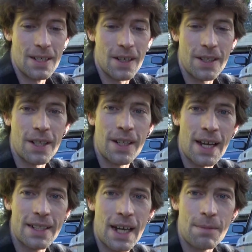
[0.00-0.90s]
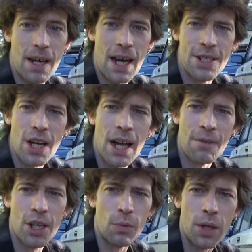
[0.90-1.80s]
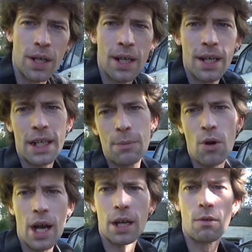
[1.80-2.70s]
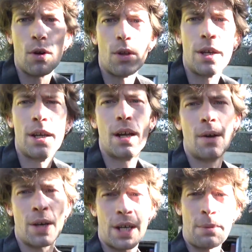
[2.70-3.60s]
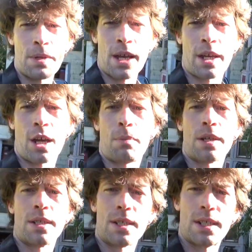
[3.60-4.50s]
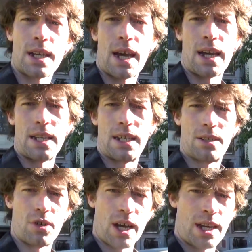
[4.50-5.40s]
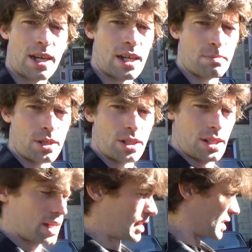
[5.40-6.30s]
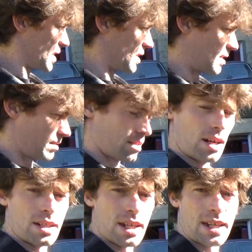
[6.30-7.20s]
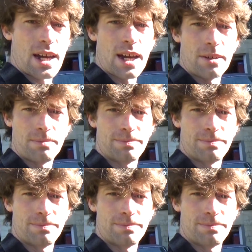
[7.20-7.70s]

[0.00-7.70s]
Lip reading: So until next time, guys, y'all have a good one. Keep rocking and rolling. I'm going to keep taking care of business and try and get as much of this done as I can.